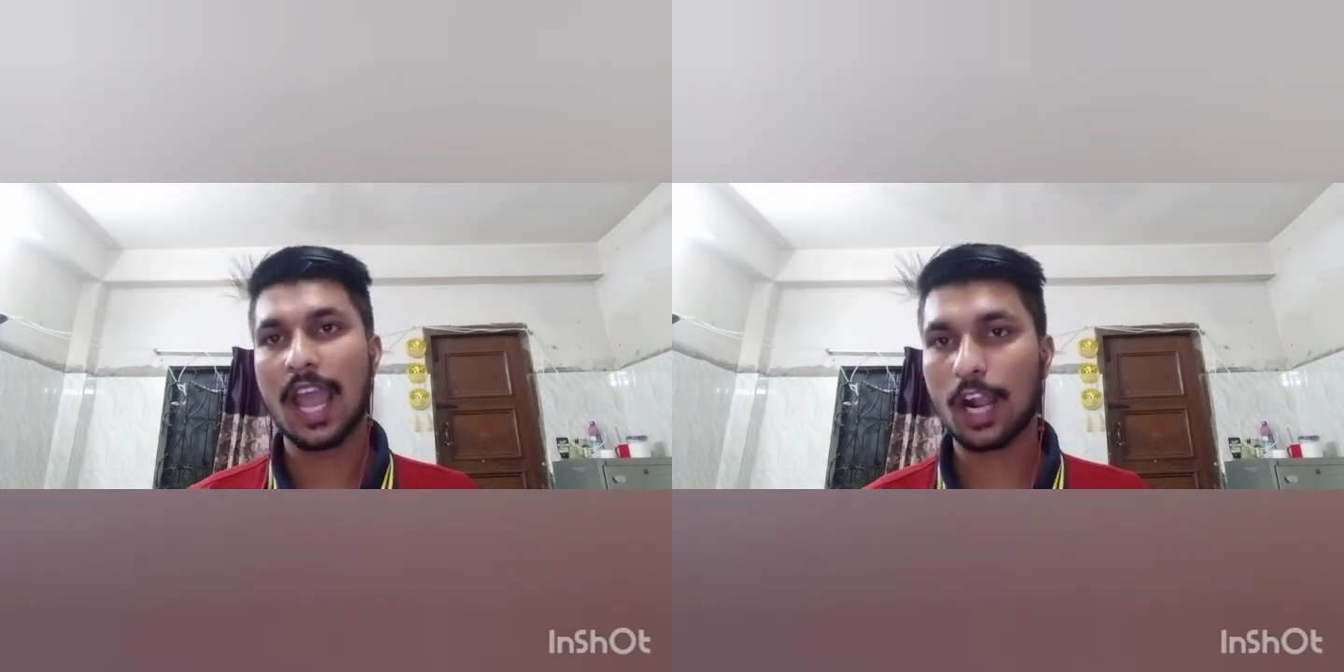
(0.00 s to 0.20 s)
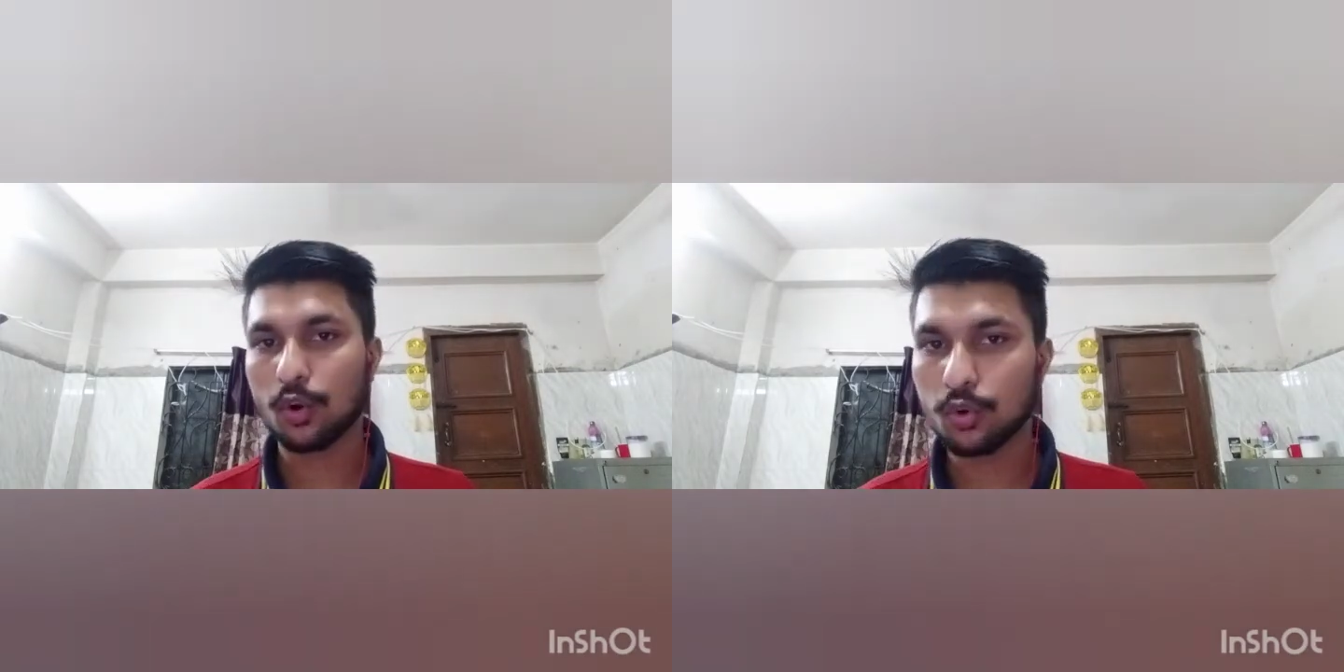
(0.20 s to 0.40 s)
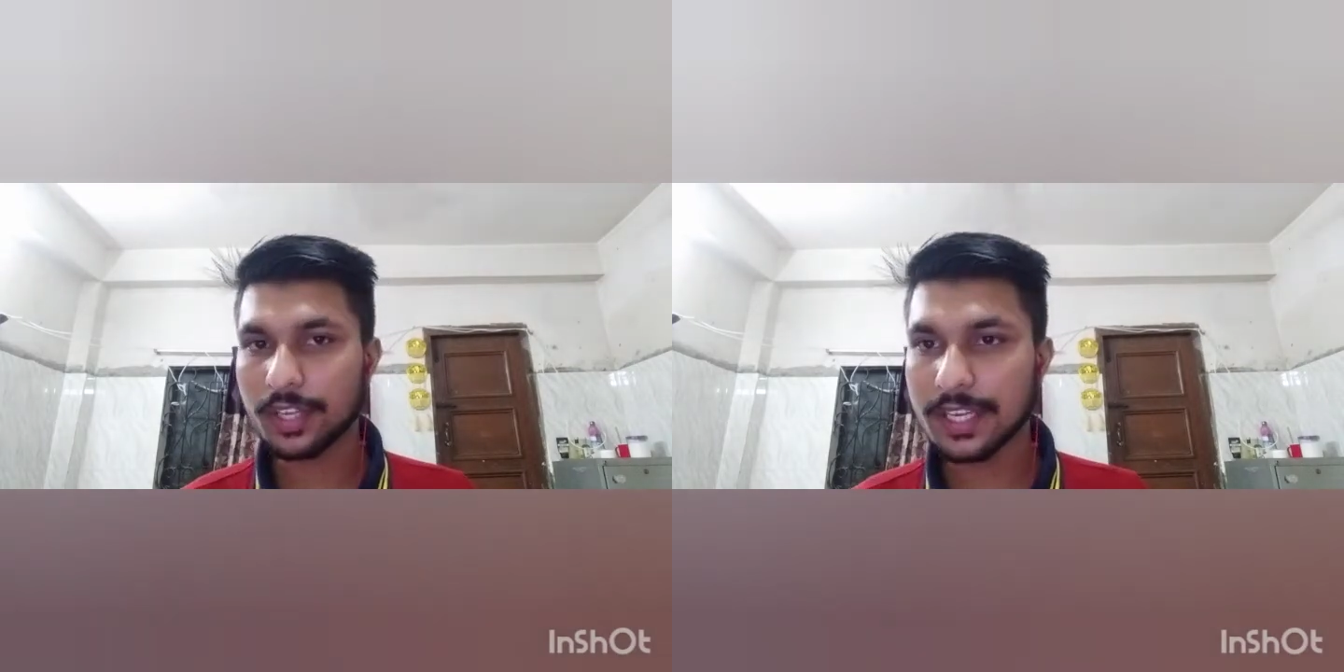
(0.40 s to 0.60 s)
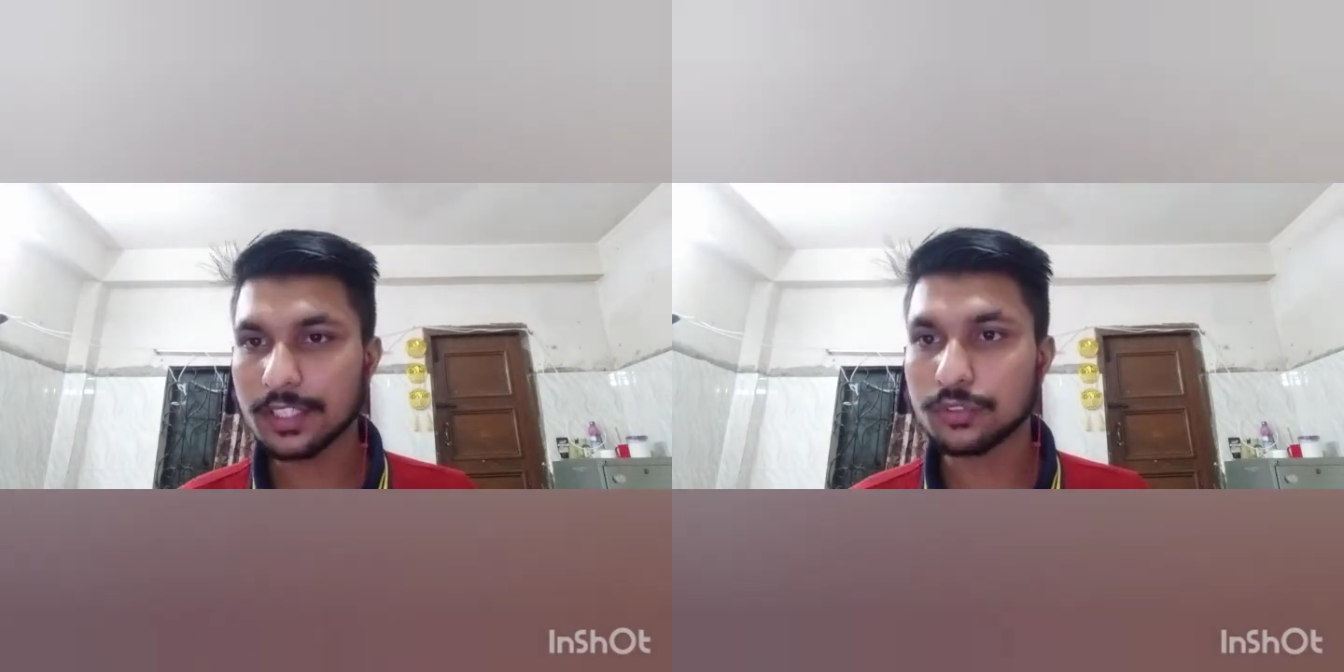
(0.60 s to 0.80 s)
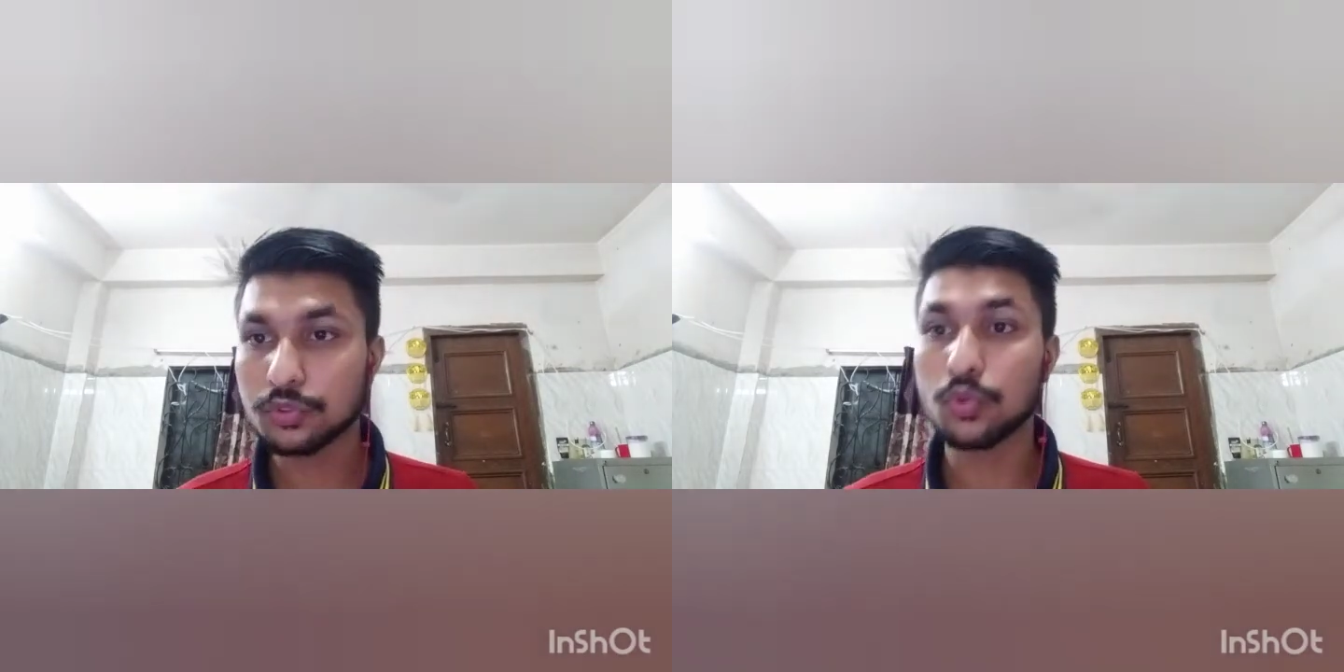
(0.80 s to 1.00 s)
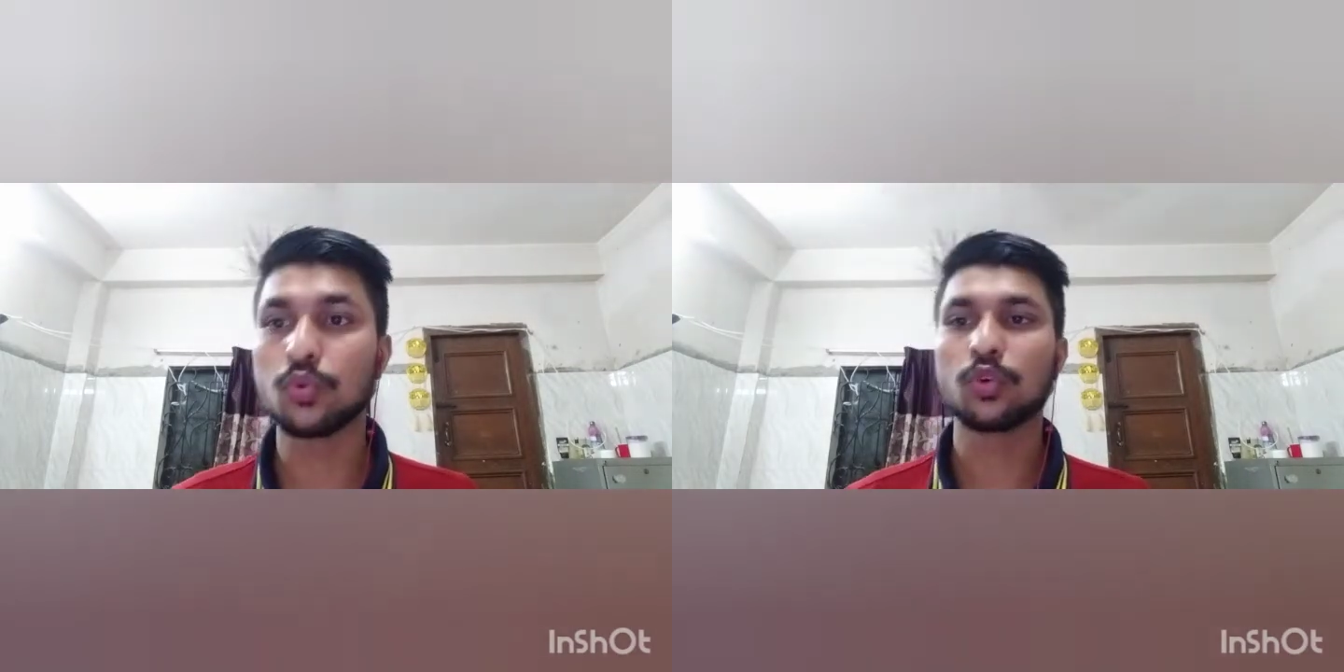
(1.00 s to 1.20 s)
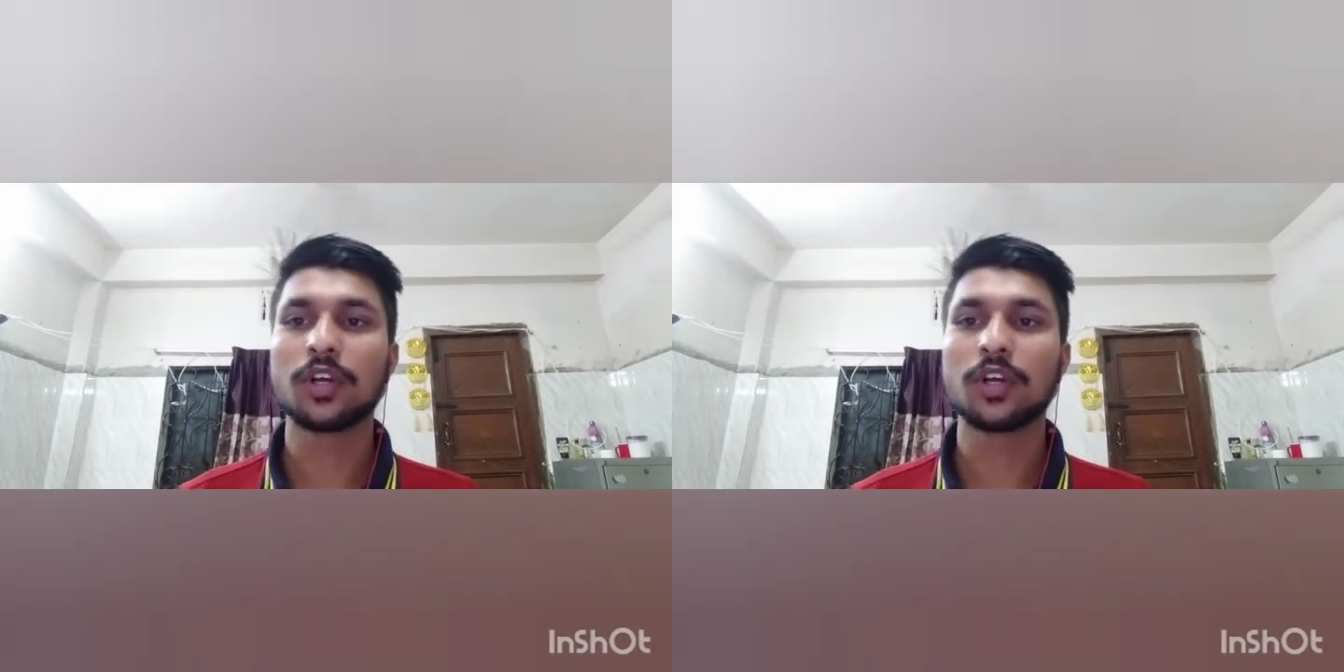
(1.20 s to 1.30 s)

according to